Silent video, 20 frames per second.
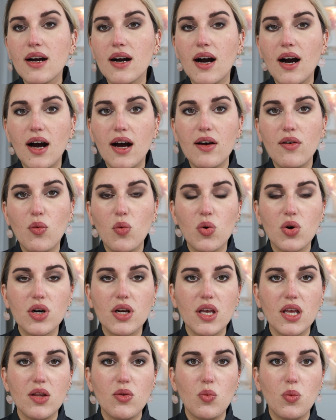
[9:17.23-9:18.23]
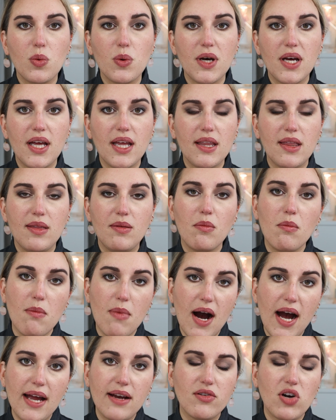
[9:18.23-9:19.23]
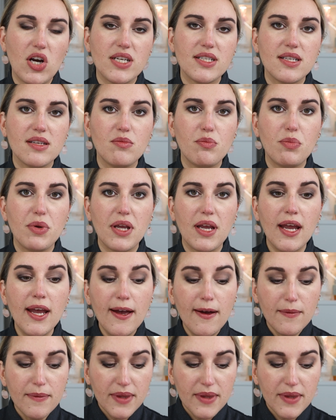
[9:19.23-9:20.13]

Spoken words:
working with my recipe,